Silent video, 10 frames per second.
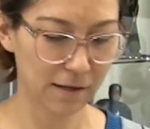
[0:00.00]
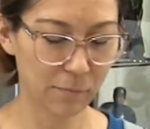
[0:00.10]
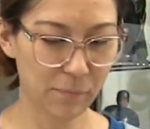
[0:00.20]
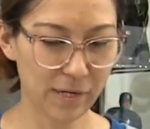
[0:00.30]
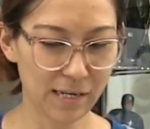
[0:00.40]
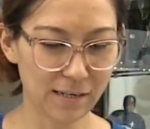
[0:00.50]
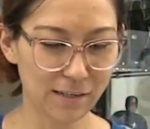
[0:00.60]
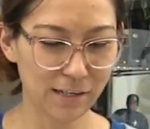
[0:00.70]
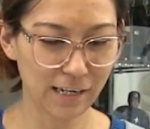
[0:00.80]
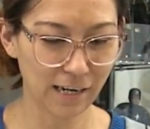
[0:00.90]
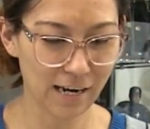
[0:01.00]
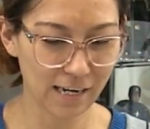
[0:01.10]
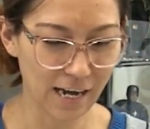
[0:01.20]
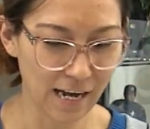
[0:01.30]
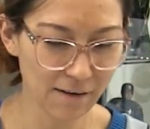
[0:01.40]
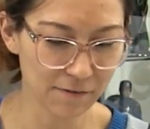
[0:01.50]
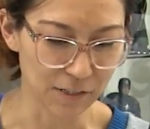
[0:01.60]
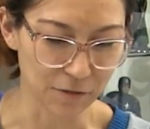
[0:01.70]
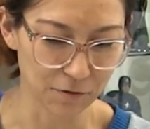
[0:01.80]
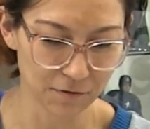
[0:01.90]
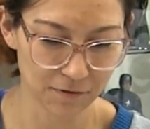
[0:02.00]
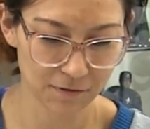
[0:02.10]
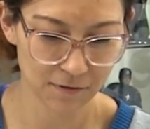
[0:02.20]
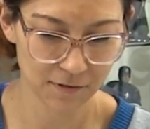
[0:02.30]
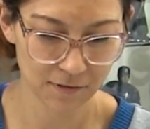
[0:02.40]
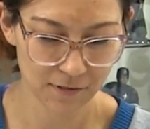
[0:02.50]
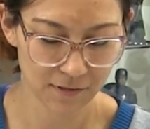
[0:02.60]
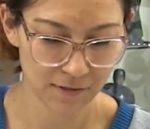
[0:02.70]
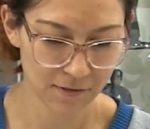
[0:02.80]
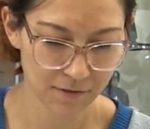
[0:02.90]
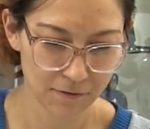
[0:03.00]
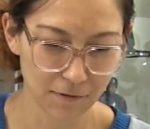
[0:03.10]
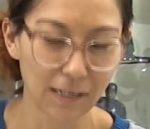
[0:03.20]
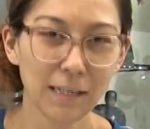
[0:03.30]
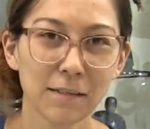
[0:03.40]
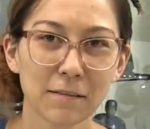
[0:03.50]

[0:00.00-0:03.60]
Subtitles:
But you kind of have to, right?